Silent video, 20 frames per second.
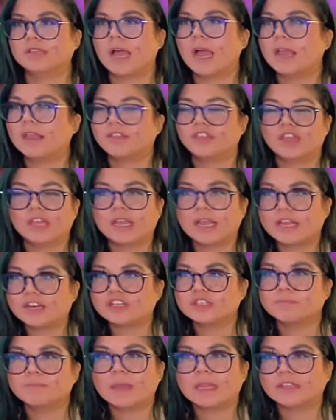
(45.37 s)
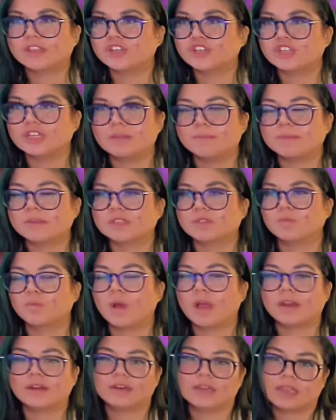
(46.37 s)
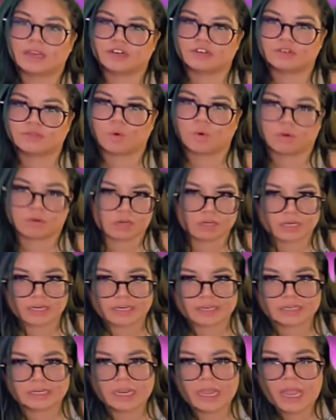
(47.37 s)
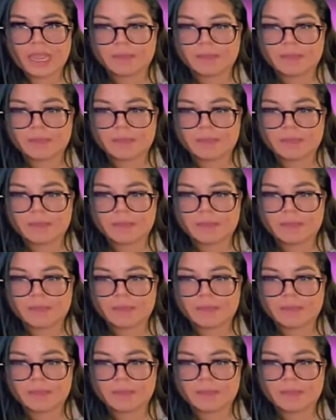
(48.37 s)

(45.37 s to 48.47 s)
I think I just picked the cheapest one and ordered it